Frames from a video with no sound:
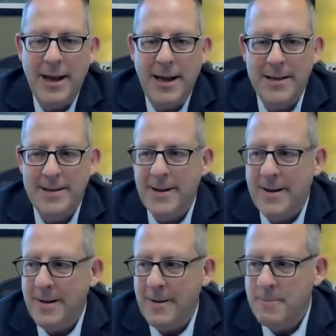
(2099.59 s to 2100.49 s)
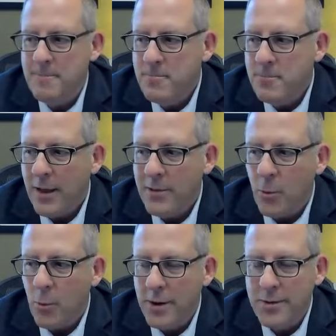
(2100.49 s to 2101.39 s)
And the
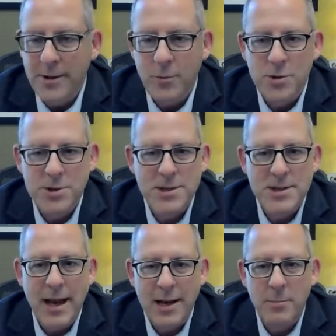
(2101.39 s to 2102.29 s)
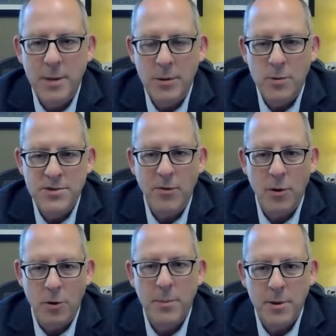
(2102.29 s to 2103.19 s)
one that was assigned to me was
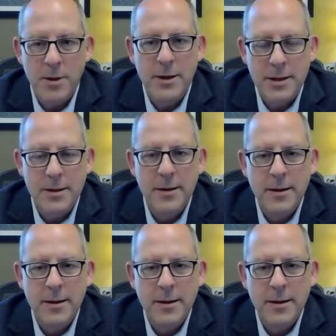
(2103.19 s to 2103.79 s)
vulnerability,